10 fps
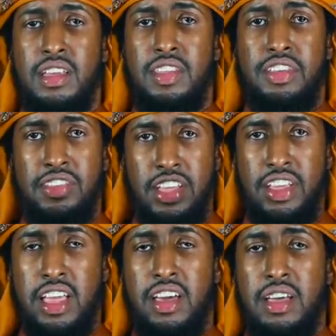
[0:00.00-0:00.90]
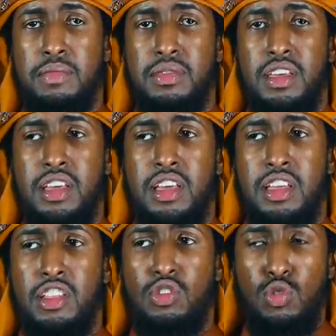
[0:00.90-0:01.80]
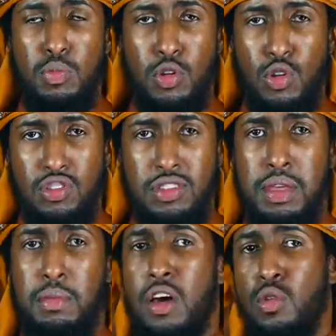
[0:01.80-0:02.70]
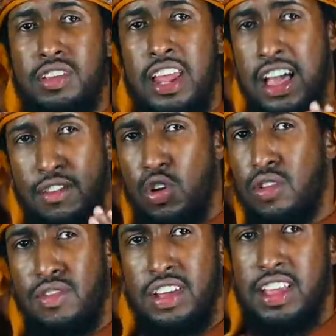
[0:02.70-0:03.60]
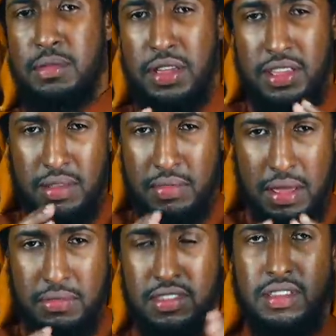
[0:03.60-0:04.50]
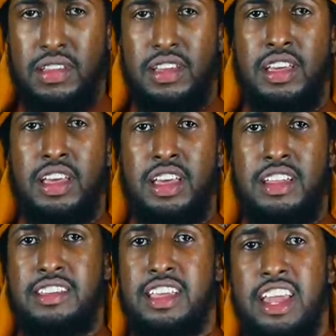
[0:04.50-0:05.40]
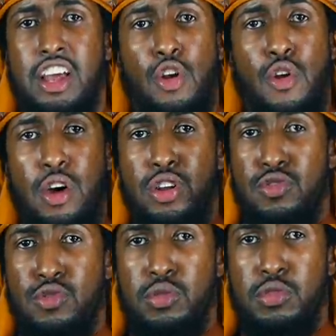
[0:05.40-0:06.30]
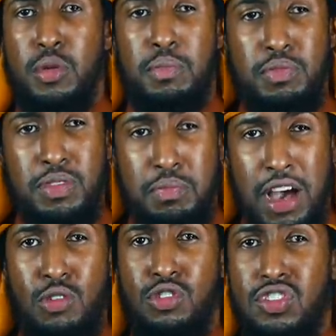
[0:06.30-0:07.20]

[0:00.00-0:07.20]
They stay together. The two closest people are always going to have a conflict. Sometimes they say in a crowded room, you're bound to